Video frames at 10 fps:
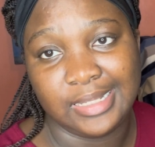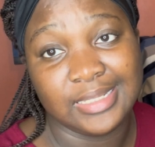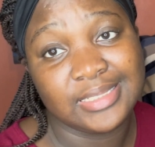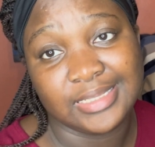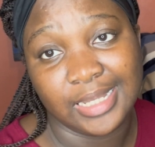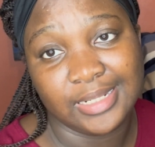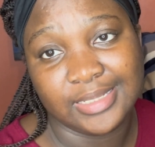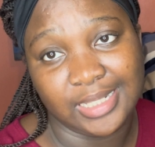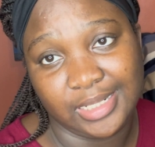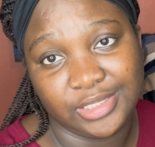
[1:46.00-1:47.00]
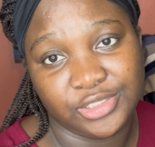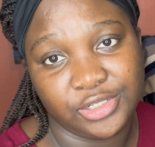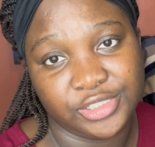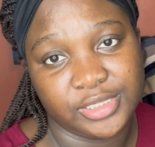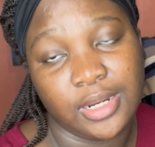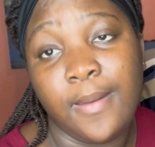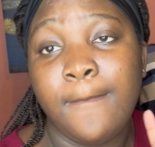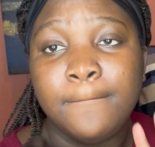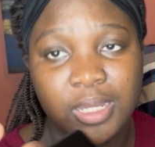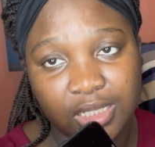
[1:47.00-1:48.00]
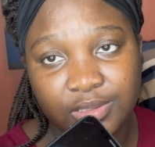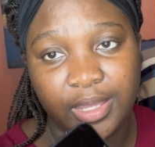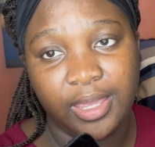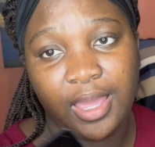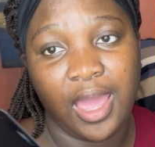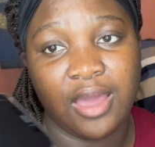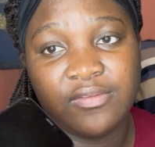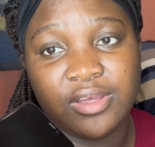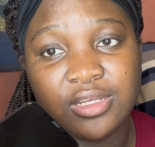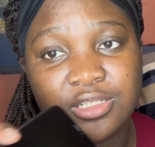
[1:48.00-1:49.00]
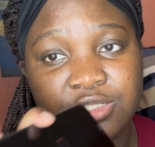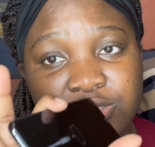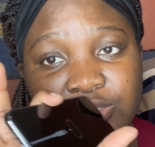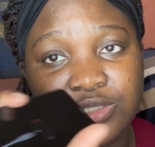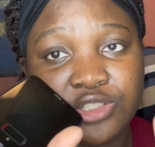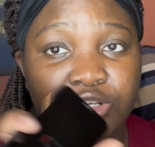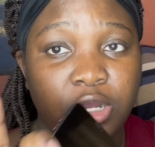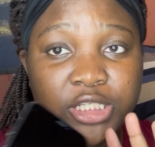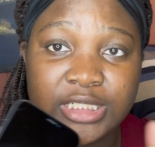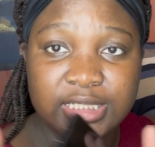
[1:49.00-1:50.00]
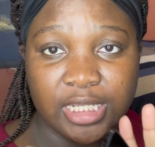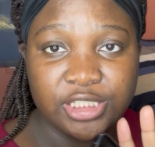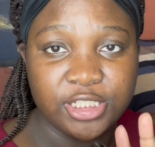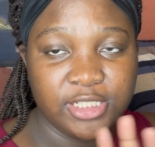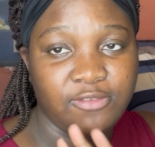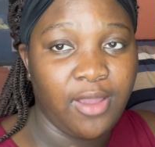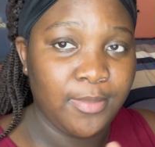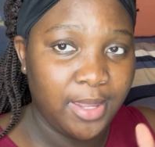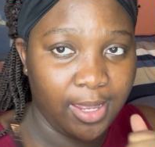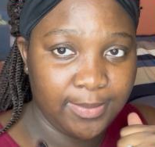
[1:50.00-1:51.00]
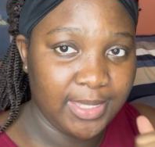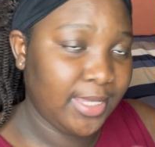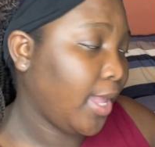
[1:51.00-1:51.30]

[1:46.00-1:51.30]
It's dead because I didn't charge it. But it's okay. I have a charging station right behind me.